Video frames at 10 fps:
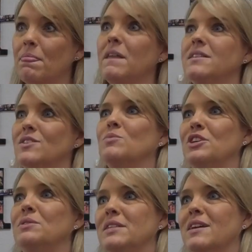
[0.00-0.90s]
This is where
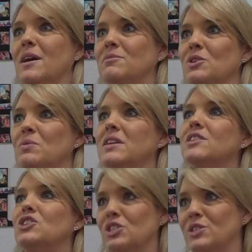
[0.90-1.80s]
you get to come to.
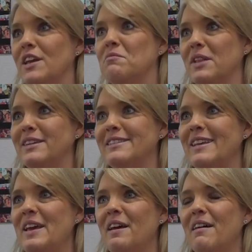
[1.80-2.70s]
This is your safe place,
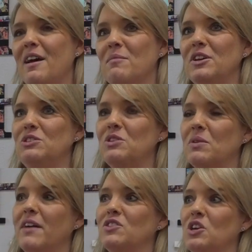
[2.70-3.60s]
um, and you
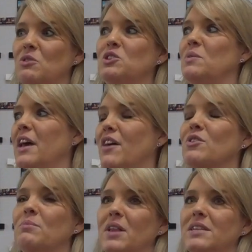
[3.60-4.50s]
don't have to go to
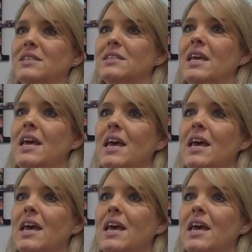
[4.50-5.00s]
other places.